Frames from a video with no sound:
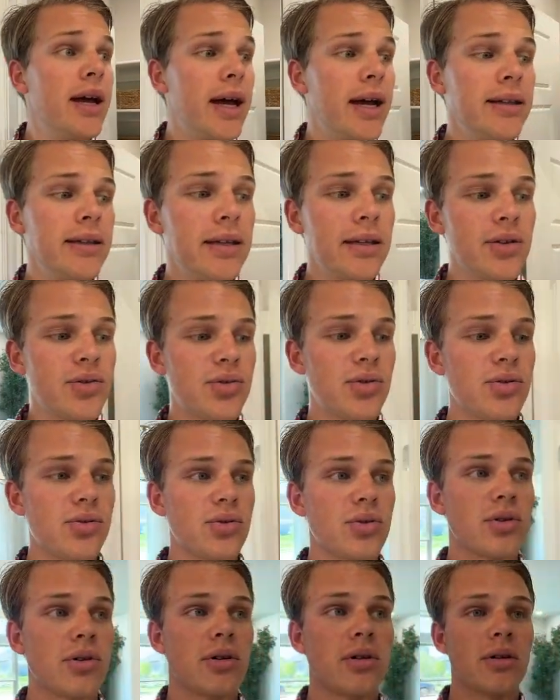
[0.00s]
And then this is
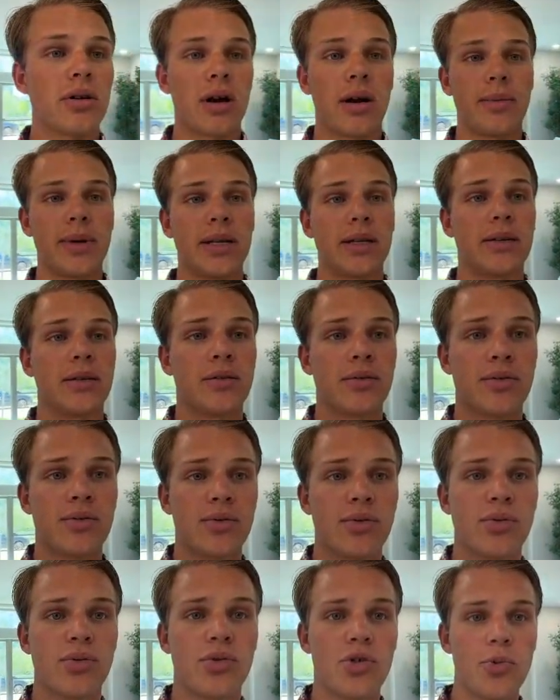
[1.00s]
your, I mean,
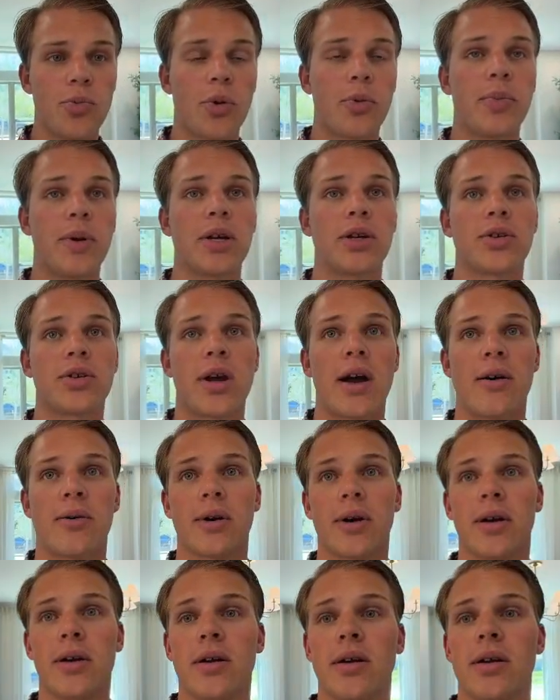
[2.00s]
super big
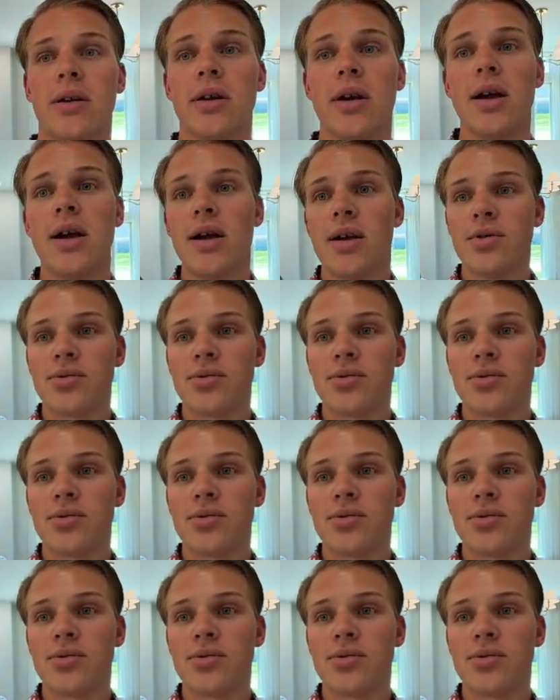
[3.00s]
shower here.